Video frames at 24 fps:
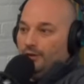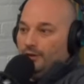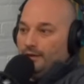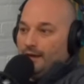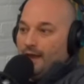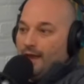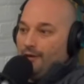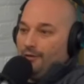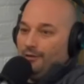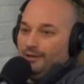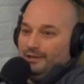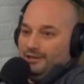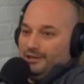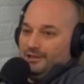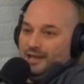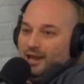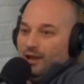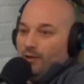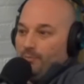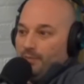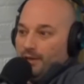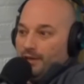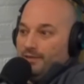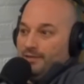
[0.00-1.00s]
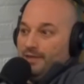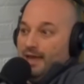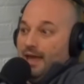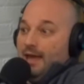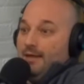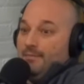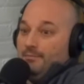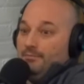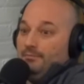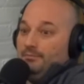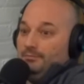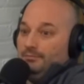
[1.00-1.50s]
you're not only just helping
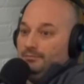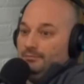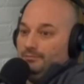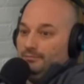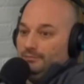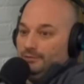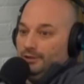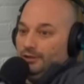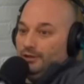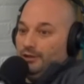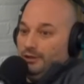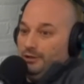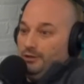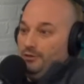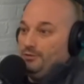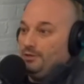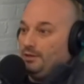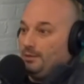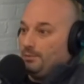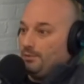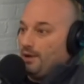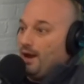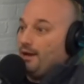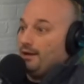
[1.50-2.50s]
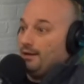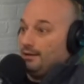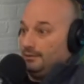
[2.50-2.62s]
them, they're going to use the